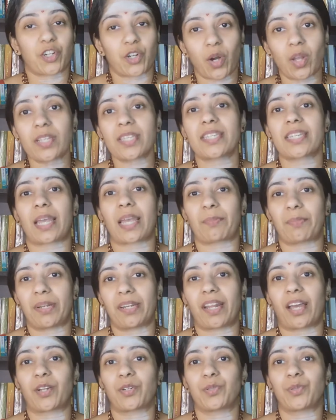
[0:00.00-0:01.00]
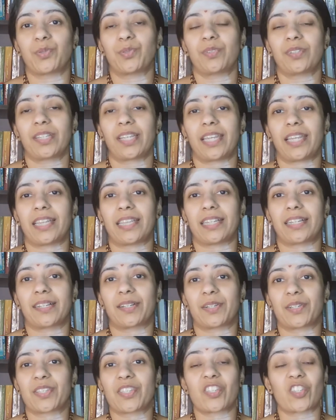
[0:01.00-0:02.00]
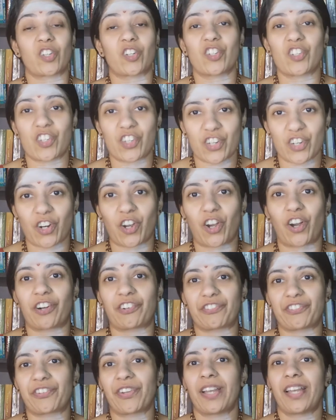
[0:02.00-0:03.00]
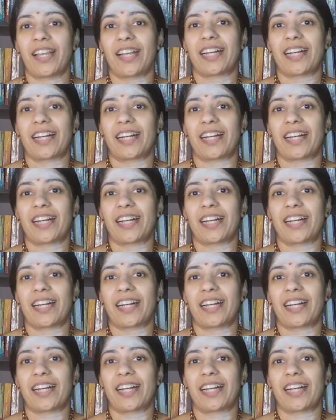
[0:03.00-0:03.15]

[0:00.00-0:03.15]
crossed Tamil Nadu in the search of